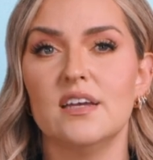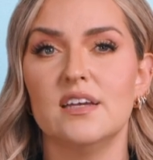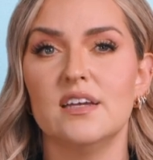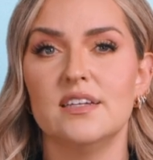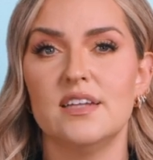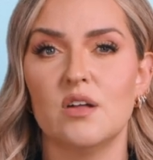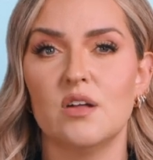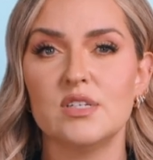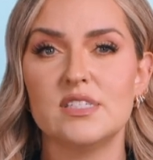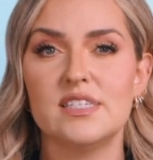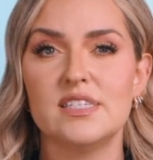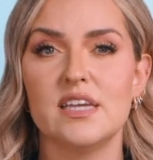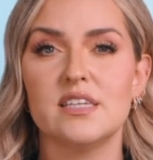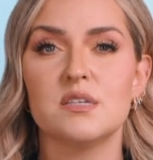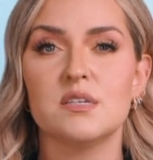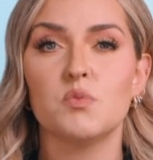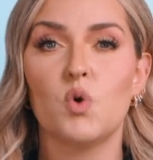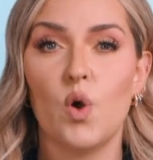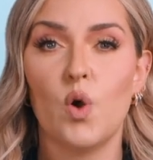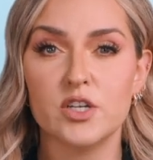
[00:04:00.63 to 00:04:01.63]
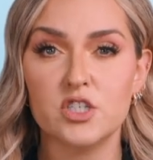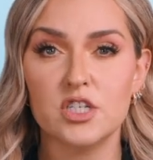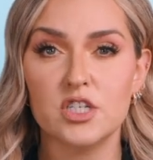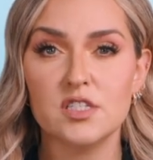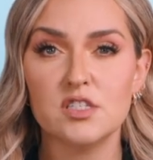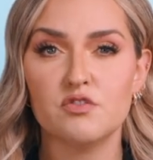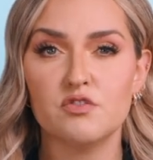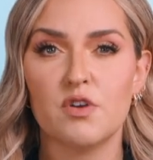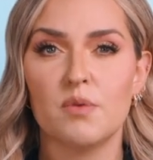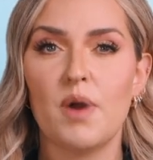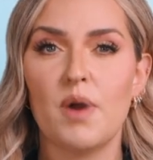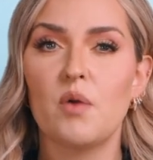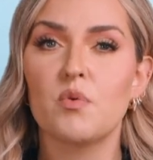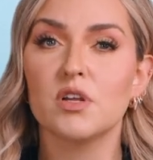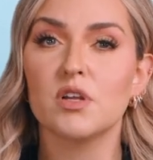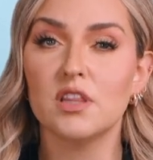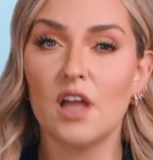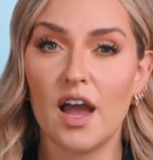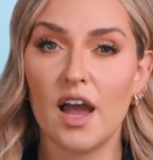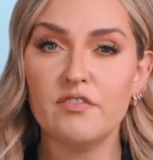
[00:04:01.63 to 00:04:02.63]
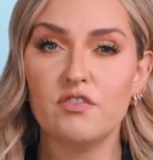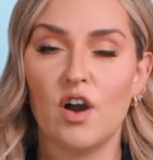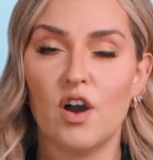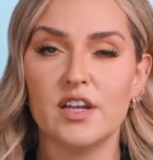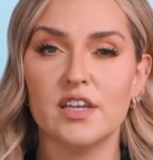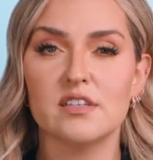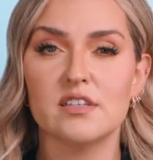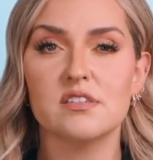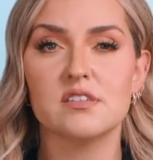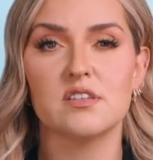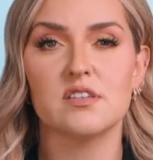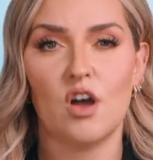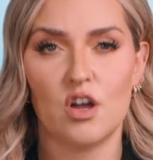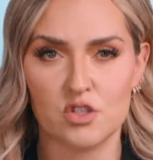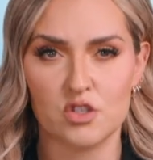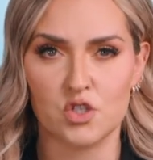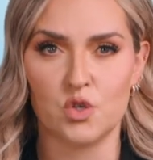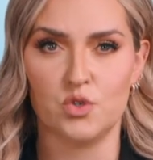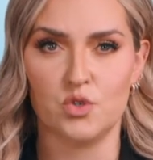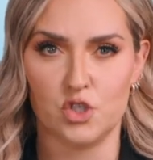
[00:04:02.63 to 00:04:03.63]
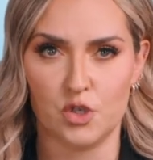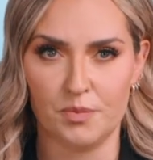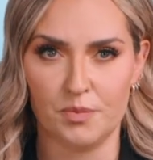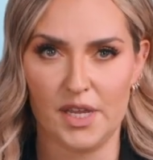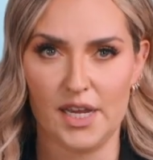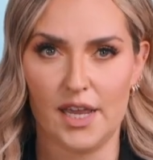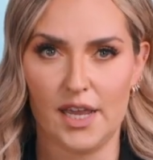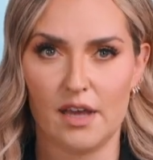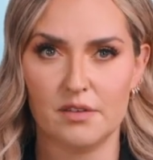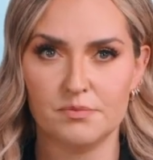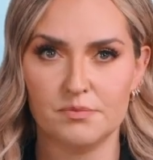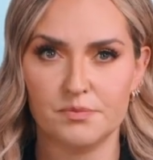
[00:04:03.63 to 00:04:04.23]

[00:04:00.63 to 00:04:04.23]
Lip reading: Now let's take some questions from our live audience on social media.